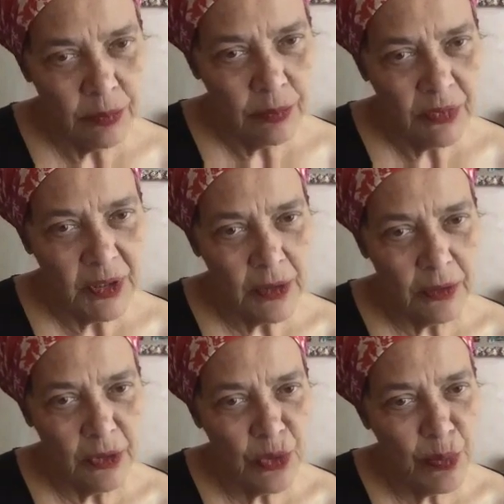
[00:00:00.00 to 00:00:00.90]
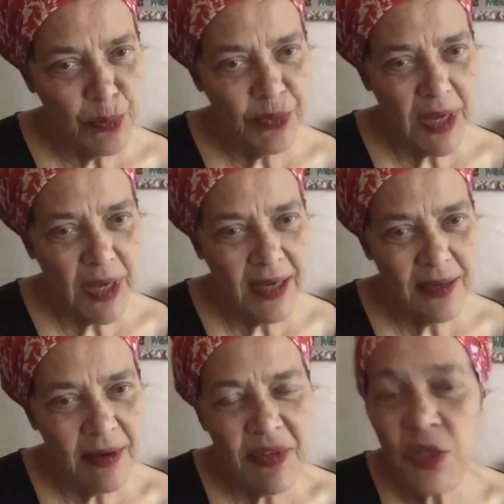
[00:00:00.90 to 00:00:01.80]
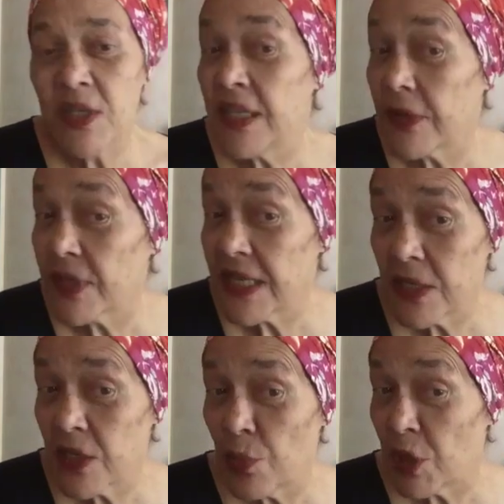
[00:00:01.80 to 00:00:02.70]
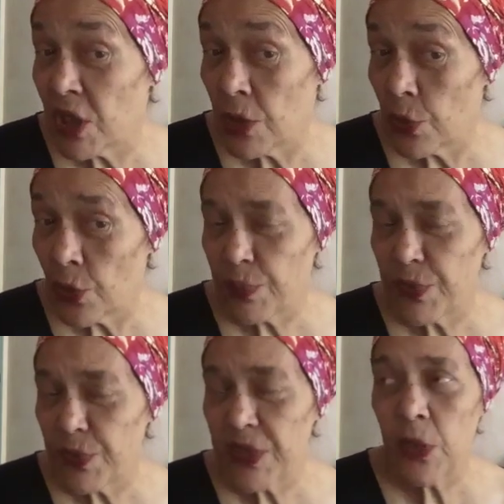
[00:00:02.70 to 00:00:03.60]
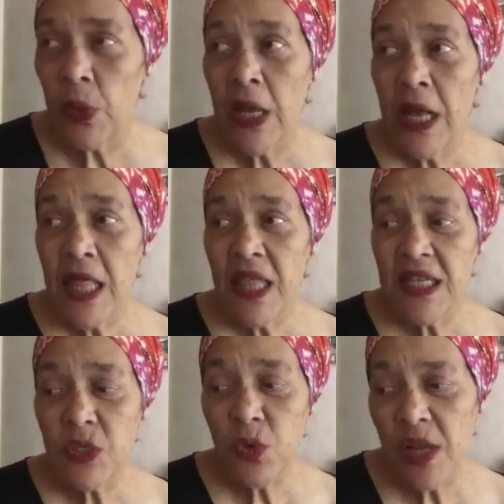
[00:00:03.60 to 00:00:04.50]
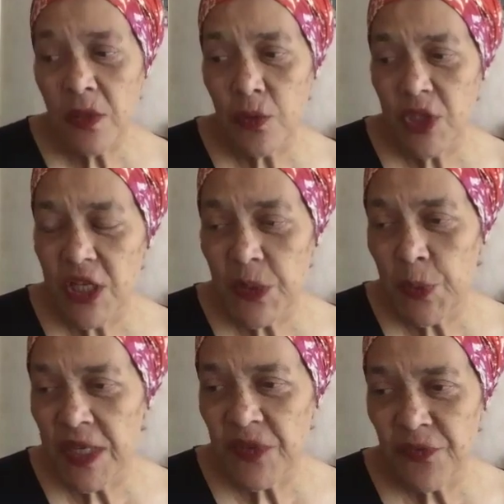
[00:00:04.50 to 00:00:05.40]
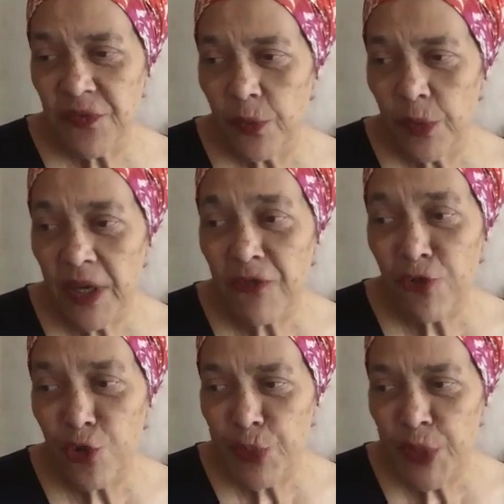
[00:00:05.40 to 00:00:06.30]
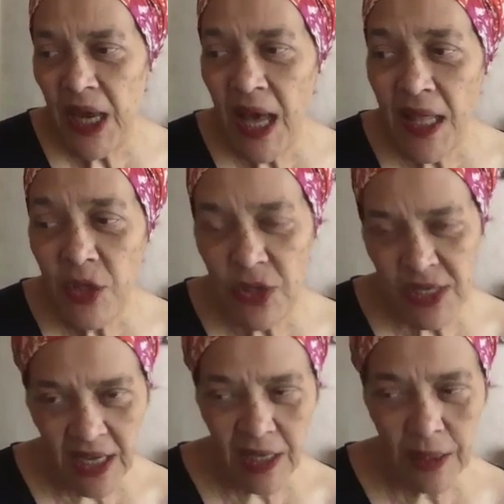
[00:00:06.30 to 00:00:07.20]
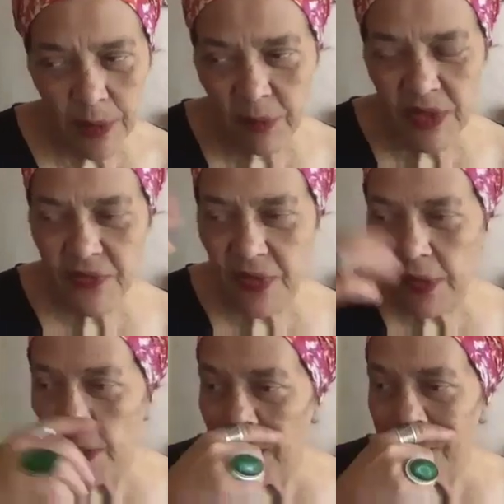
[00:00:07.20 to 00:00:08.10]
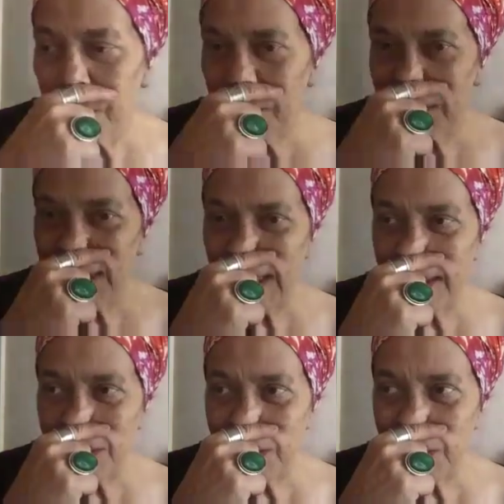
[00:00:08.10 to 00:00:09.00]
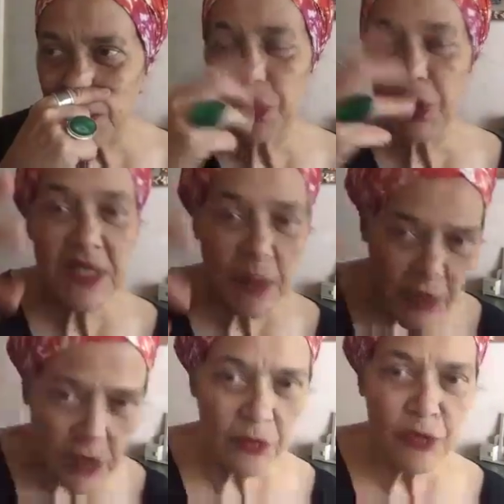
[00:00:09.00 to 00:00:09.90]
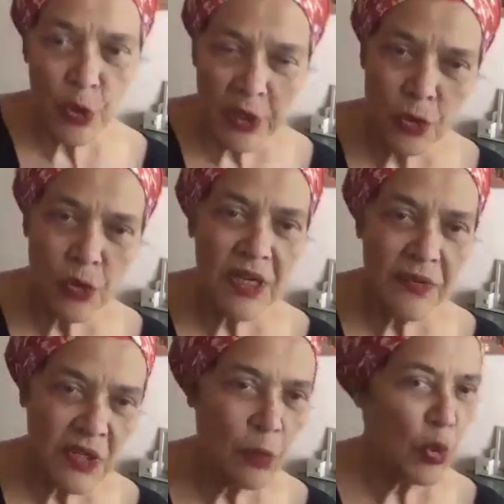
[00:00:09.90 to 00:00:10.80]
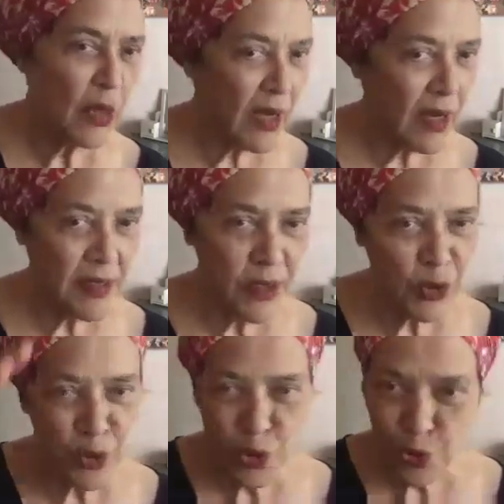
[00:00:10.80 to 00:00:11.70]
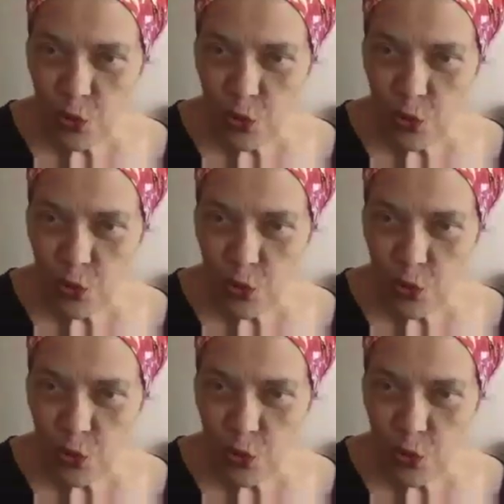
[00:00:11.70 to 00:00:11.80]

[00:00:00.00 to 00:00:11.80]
Europe, I was not interested so much in Europe. So these two languages were for me at the time. I was very young. The possibility of going to live somewhere else, to